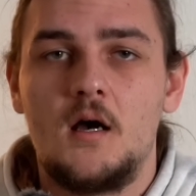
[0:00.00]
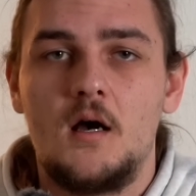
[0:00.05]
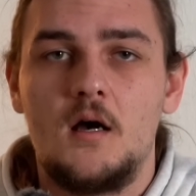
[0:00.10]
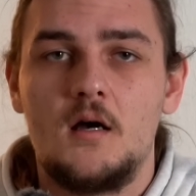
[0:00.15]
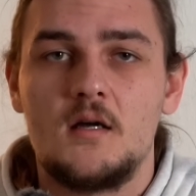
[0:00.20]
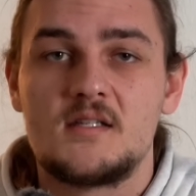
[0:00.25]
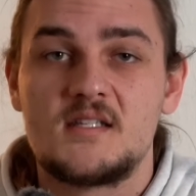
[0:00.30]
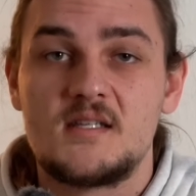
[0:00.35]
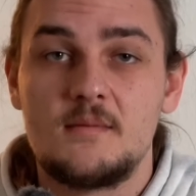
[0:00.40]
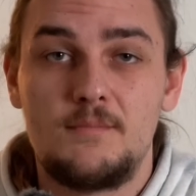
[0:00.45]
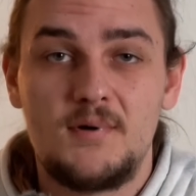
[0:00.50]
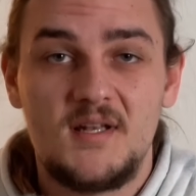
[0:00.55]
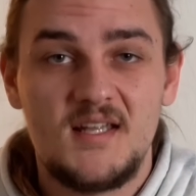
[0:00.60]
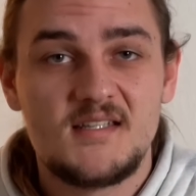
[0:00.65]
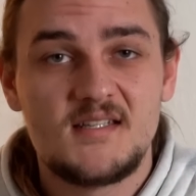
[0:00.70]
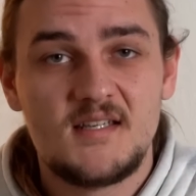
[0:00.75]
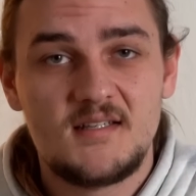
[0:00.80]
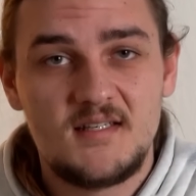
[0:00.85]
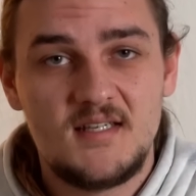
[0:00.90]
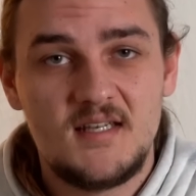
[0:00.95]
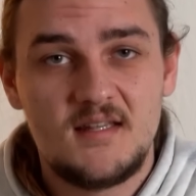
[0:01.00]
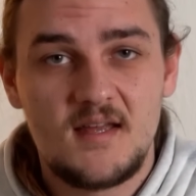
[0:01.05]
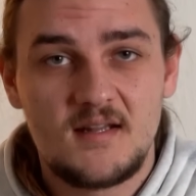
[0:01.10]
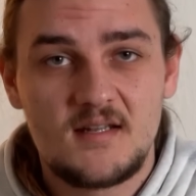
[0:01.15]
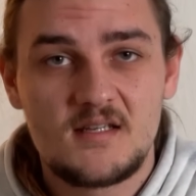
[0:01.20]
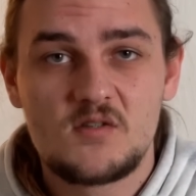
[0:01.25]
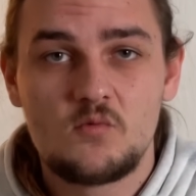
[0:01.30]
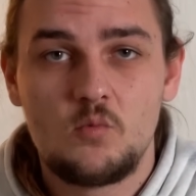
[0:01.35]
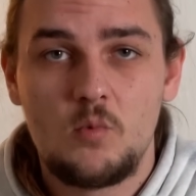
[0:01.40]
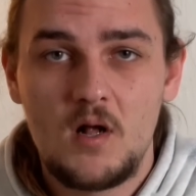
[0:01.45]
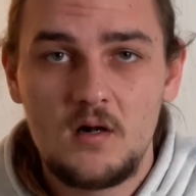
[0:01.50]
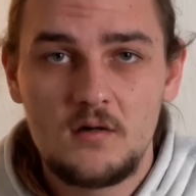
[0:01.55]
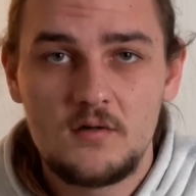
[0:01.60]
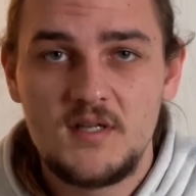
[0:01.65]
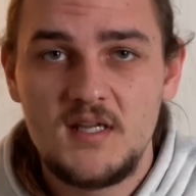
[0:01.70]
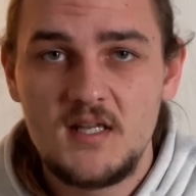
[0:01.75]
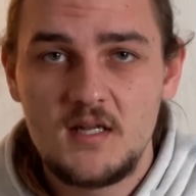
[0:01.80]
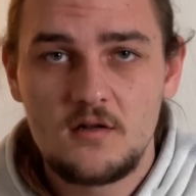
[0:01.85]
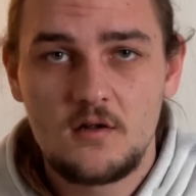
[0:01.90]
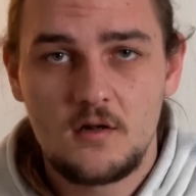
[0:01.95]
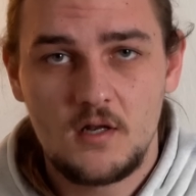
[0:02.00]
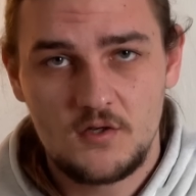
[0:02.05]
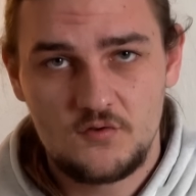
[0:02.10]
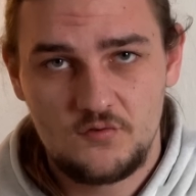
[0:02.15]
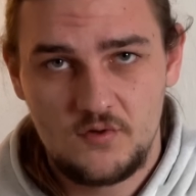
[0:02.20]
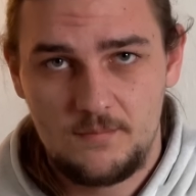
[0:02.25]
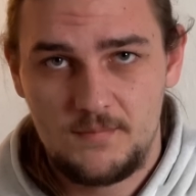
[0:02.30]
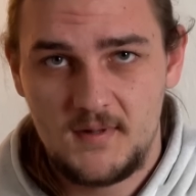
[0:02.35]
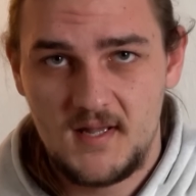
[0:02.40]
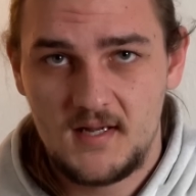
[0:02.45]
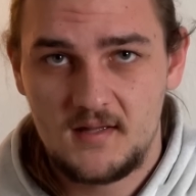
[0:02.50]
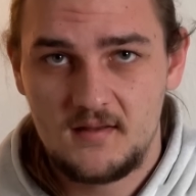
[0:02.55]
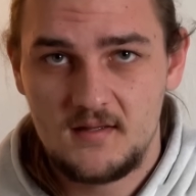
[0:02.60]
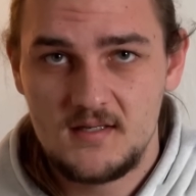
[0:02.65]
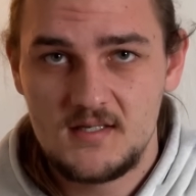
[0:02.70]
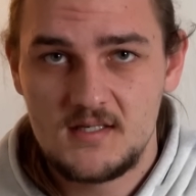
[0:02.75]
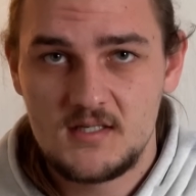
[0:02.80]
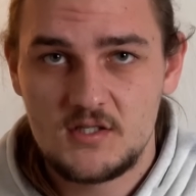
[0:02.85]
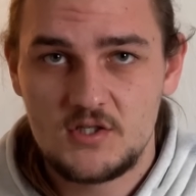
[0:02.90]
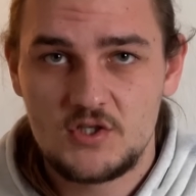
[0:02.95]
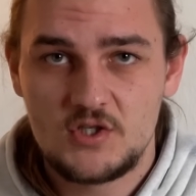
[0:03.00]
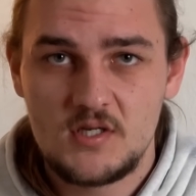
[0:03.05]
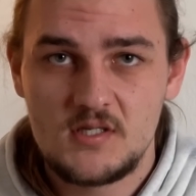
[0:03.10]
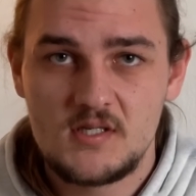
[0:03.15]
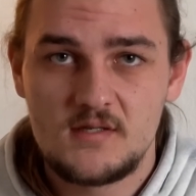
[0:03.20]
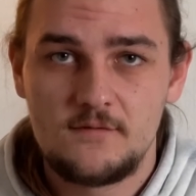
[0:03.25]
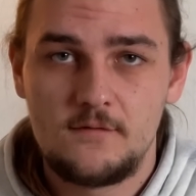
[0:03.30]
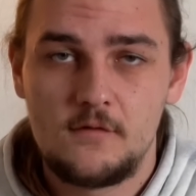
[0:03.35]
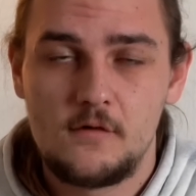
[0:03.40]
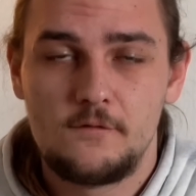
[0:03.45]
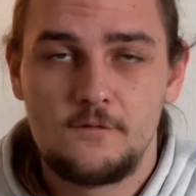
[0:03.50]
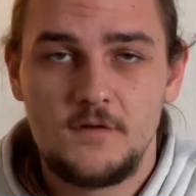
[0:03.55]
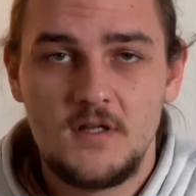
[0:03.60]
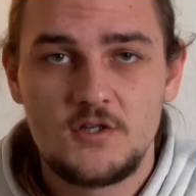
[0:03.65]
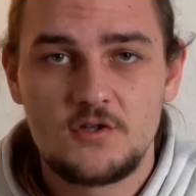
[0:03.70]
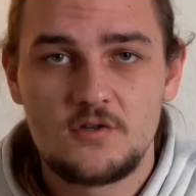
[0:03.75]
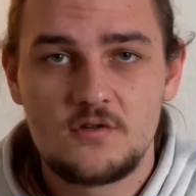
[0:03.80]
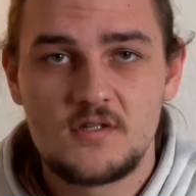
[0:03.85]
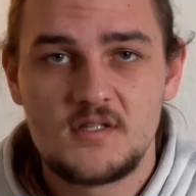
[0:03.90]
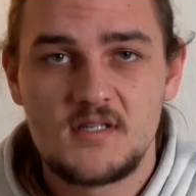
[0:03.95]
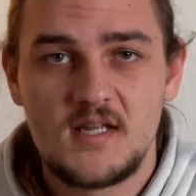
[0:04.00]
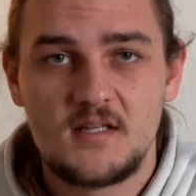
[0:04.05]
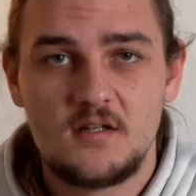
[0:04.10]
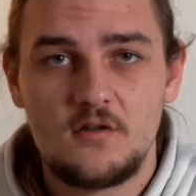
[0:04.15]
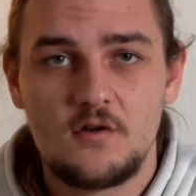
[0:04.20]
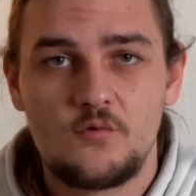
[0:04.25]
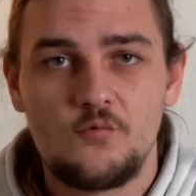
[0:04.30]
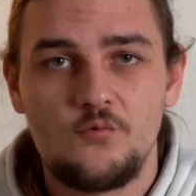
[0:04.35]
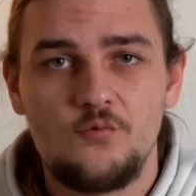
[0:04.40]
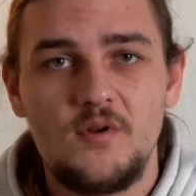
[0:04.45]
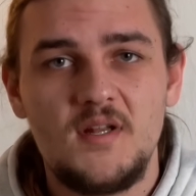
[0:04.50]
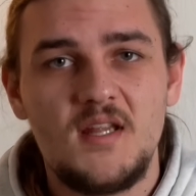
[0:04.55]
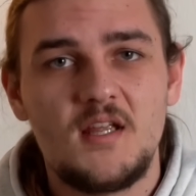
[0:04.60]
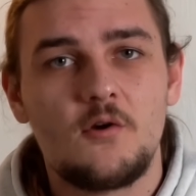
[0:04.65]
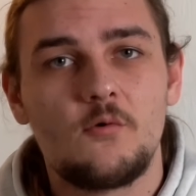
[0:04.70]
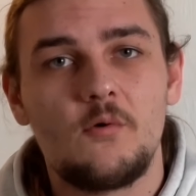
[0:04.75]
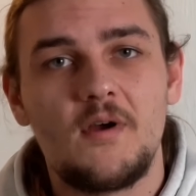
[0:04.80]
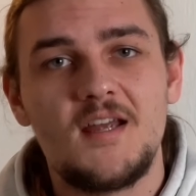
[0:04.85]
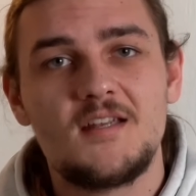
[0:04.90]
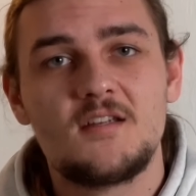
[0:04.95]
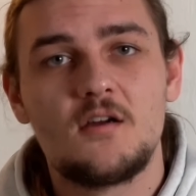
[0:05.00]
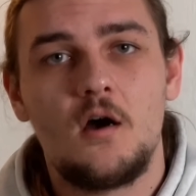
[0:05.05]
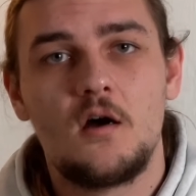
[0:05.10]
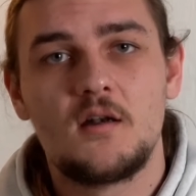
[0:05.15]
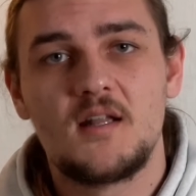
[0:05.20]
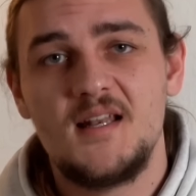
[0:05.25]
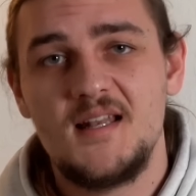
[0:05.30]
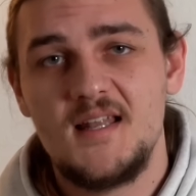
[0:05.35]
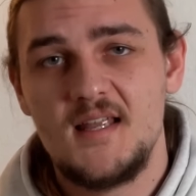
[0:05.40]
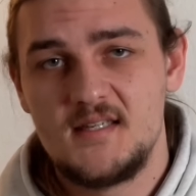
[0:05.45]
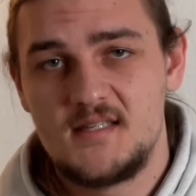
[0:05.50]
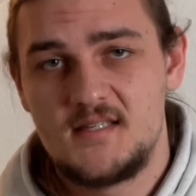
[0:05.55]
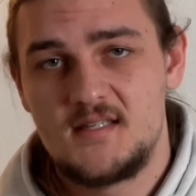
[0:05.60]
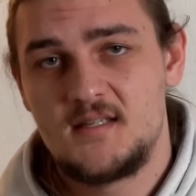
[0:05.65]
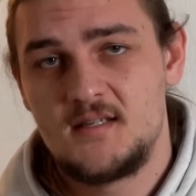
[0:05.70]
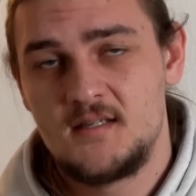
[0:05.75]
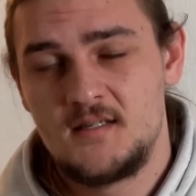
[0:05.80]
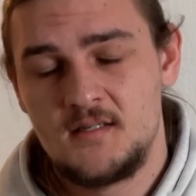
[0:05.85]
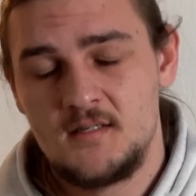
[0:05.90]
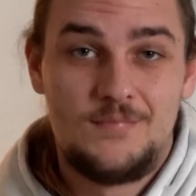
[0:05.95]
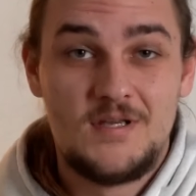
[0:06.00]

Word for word: uh, simplicity that is well needed on a trip like this just for features that look really great on a list.